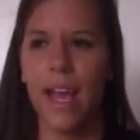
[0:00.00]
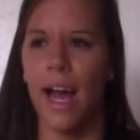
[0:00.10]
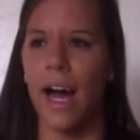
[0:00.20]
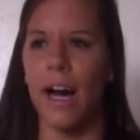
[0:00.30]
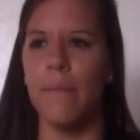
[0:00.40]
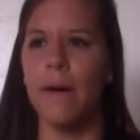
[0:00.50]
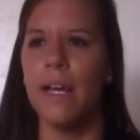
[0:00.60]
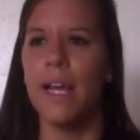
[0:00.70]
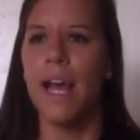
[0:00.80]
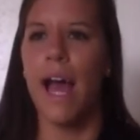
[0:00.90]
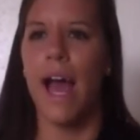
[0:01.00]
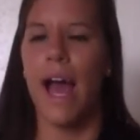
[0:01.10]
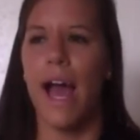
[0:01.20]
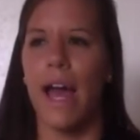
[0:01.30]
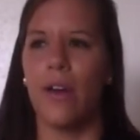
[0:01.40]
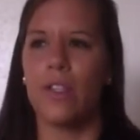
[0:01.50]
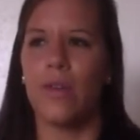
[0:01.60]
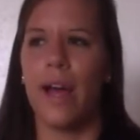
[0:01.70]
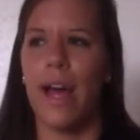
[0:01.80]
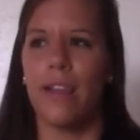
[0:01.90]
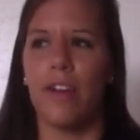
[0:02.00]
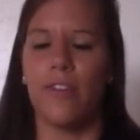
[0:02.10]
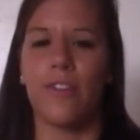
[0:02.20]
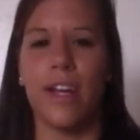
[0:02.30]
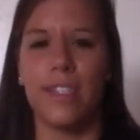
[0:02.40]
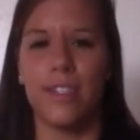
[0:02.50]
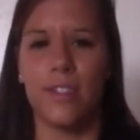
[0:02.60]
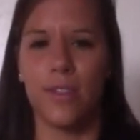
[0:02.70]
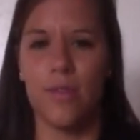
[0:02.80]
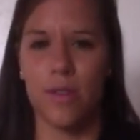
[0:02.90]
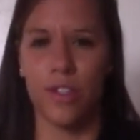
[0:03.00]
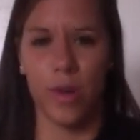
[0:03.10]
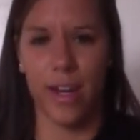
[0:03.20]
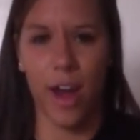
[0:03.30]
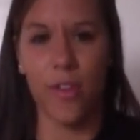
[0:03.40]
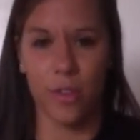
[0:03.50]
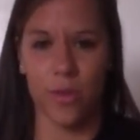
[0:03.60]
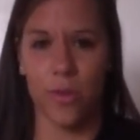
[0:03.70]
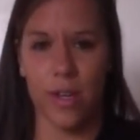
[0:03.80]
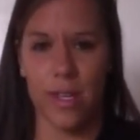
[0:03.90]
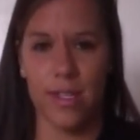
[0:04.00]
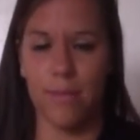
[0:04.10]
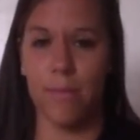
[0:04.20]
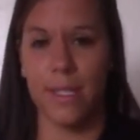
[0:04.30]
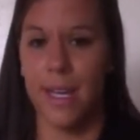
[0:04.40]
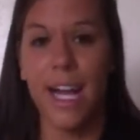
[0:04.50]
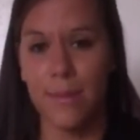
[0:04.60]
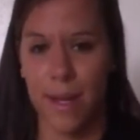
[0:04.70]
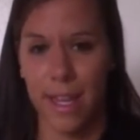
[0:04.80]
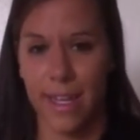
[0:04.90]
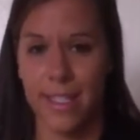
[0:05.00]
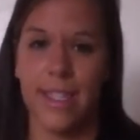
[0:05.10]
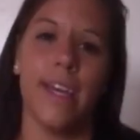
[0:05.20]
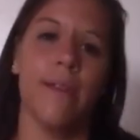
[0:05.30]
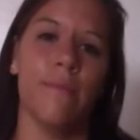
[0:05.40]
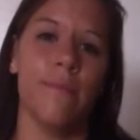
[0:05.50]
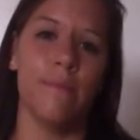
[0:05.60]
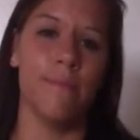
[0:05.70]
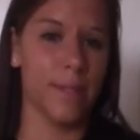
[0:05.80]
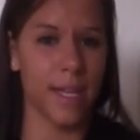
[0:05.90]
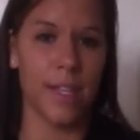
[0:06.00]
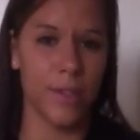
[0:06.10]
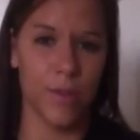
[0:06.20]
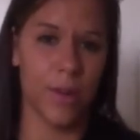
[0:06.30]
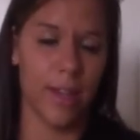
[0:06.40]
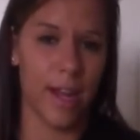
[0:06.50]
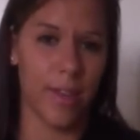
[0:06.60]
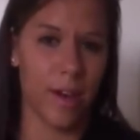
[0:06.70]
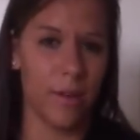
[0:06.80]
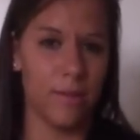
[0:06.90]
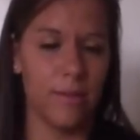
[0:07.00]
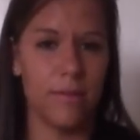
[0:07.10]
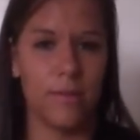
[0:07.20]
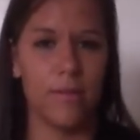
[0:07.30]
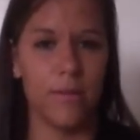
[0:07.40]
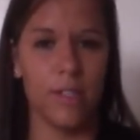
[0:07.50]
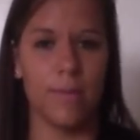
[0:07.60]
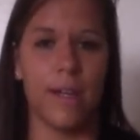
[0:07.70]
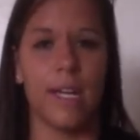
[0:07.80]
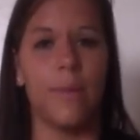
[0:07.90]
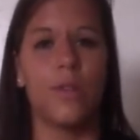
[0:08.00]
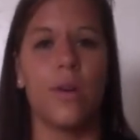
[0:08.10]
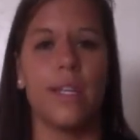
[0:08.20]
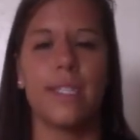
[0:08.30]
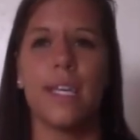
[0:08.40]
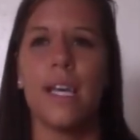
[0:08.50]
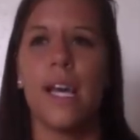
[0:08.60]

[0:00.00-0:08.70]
Um, and also, I had a lot of friends who were joining other sororities besides my legacy and besides the sorority that I thought was my top choice.